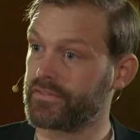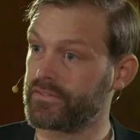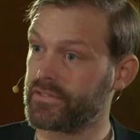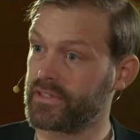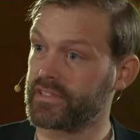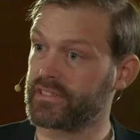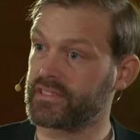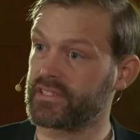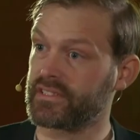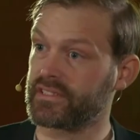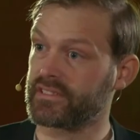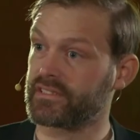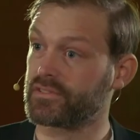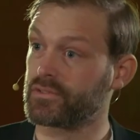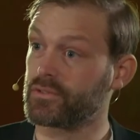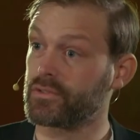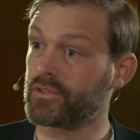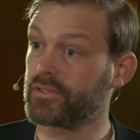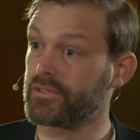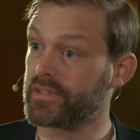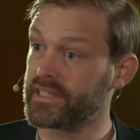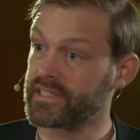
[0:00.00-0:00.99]
different
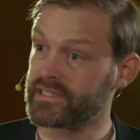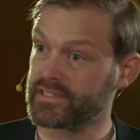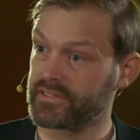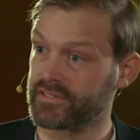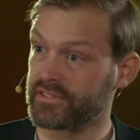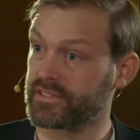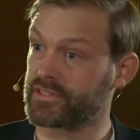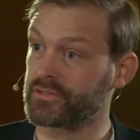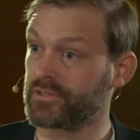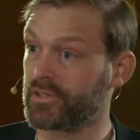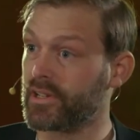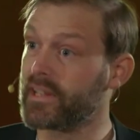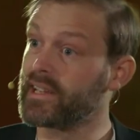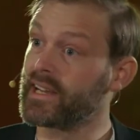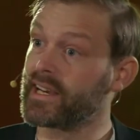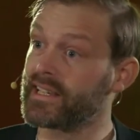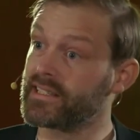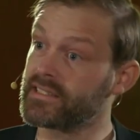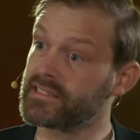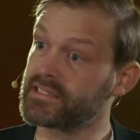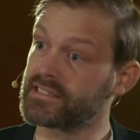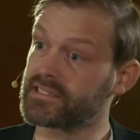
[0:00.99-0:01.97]
stories or
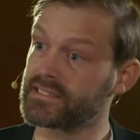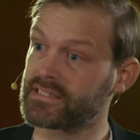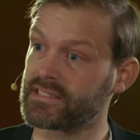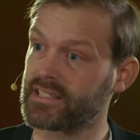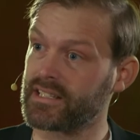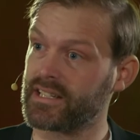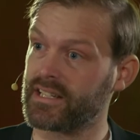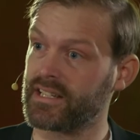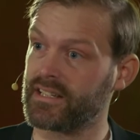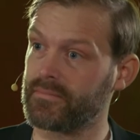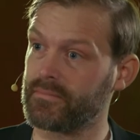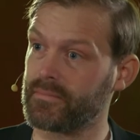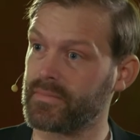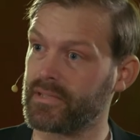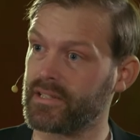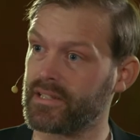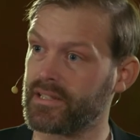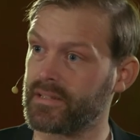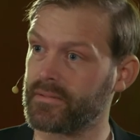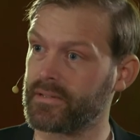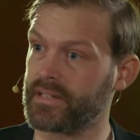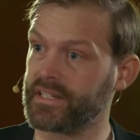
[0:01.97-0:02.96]
storylines
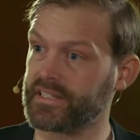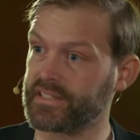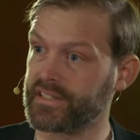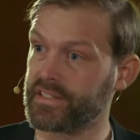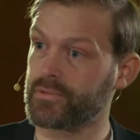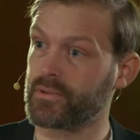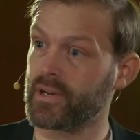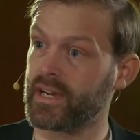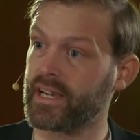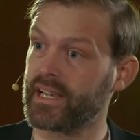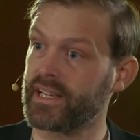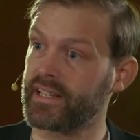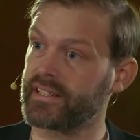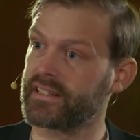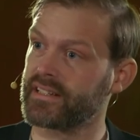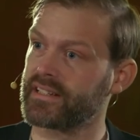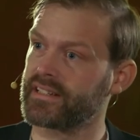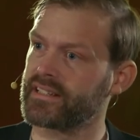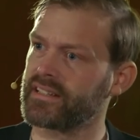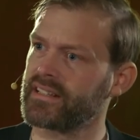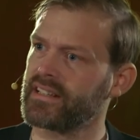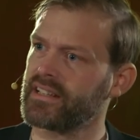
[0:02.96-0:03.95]

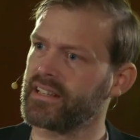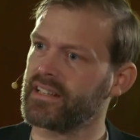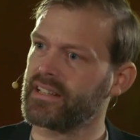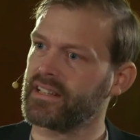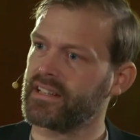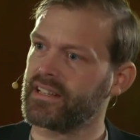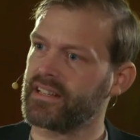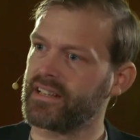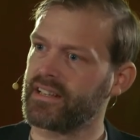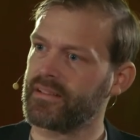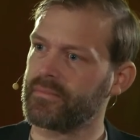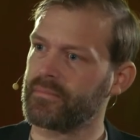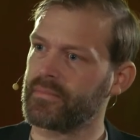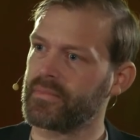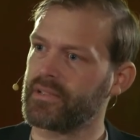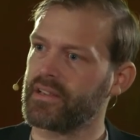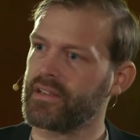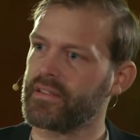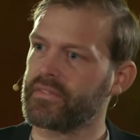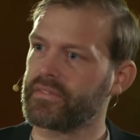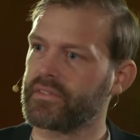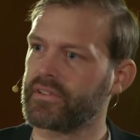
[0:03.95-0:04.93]
intertwined, and
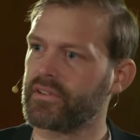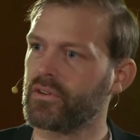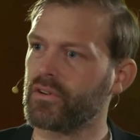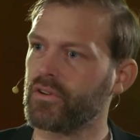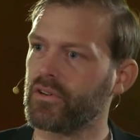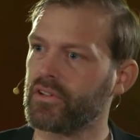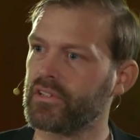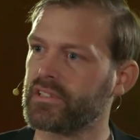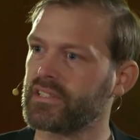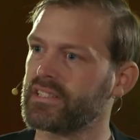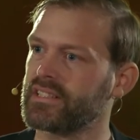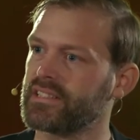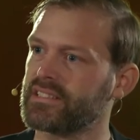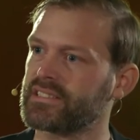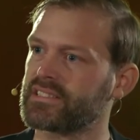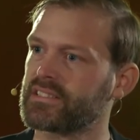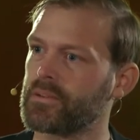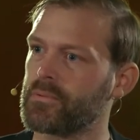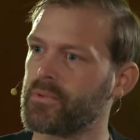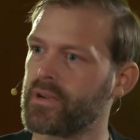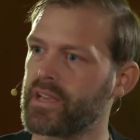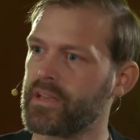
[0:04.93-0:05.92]
they're all in
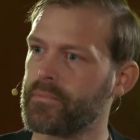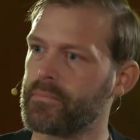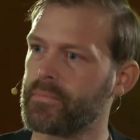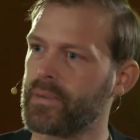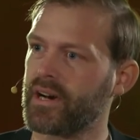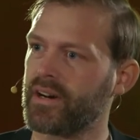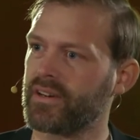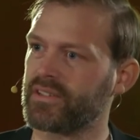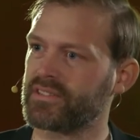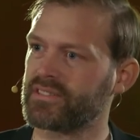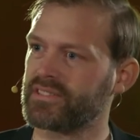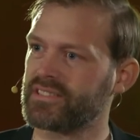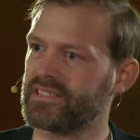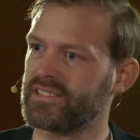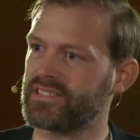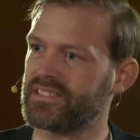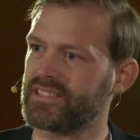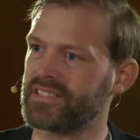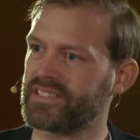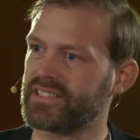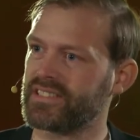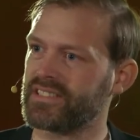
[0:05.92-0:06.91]
some way about
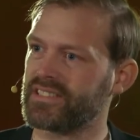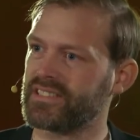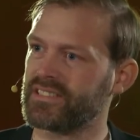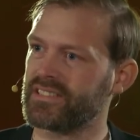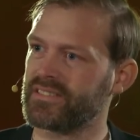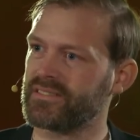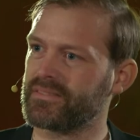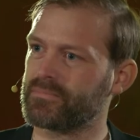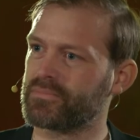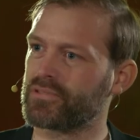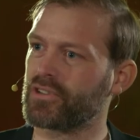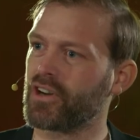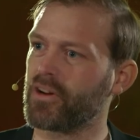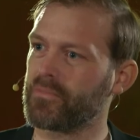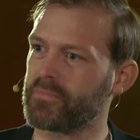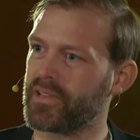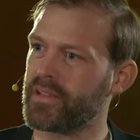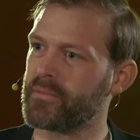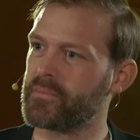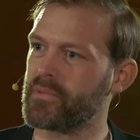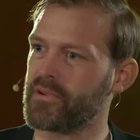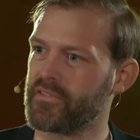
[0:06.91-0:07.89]
the
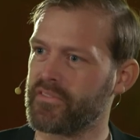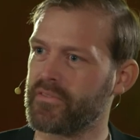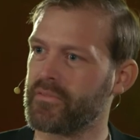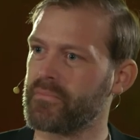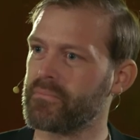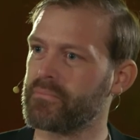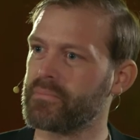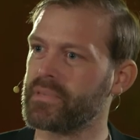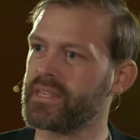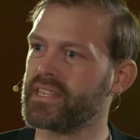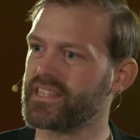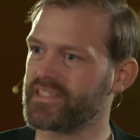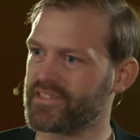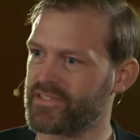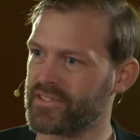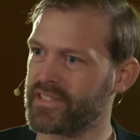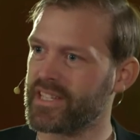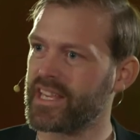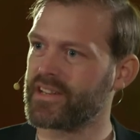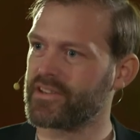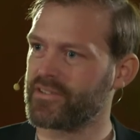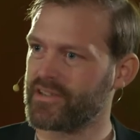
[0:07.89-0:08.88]
problem of being
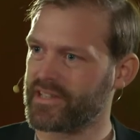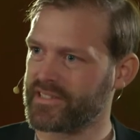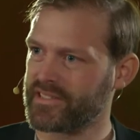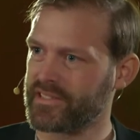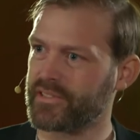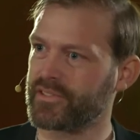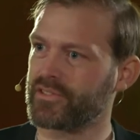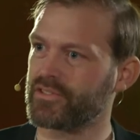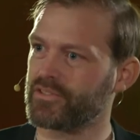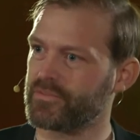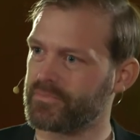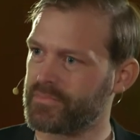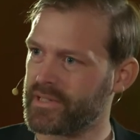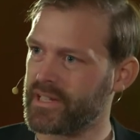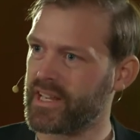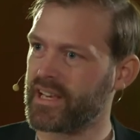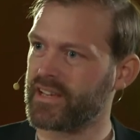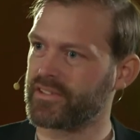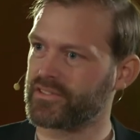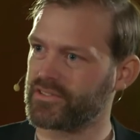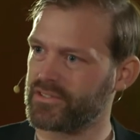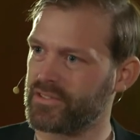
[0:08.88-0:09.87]
together as a group
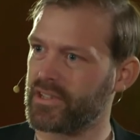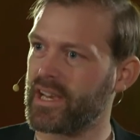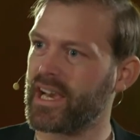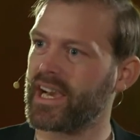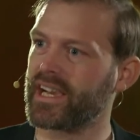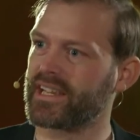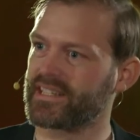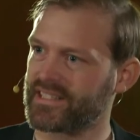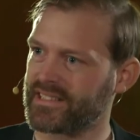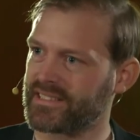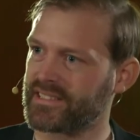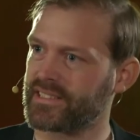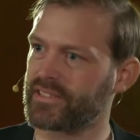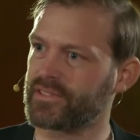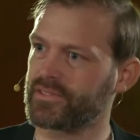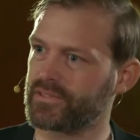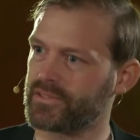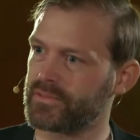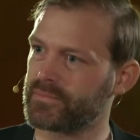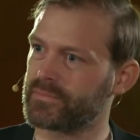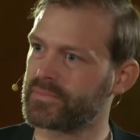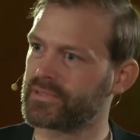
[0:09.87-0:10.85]
and how to act as a
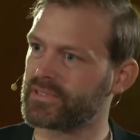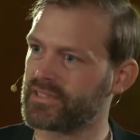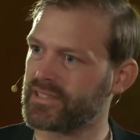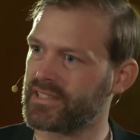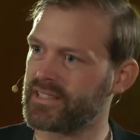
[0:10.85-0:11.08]
group.